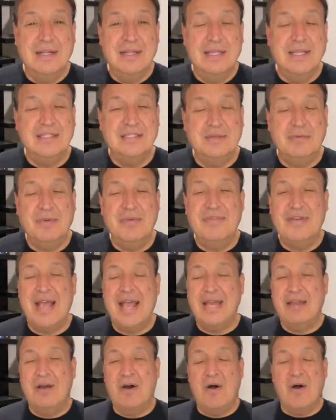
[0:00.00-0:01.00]
Listen, we've
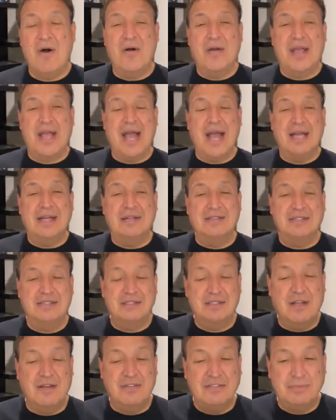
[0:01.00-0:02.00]
had all kind of
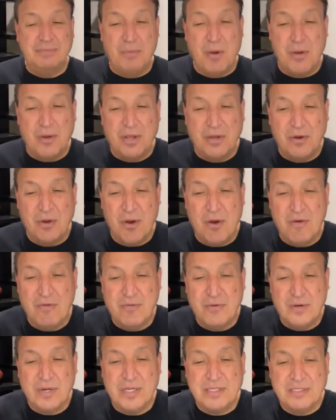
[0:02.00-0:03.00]
stuff spoken
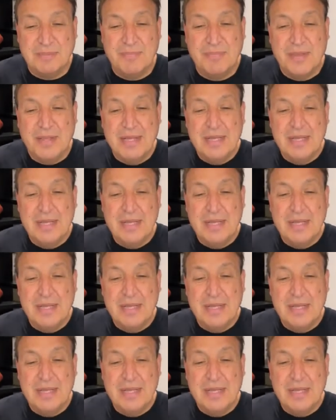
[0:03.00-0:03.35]
over us.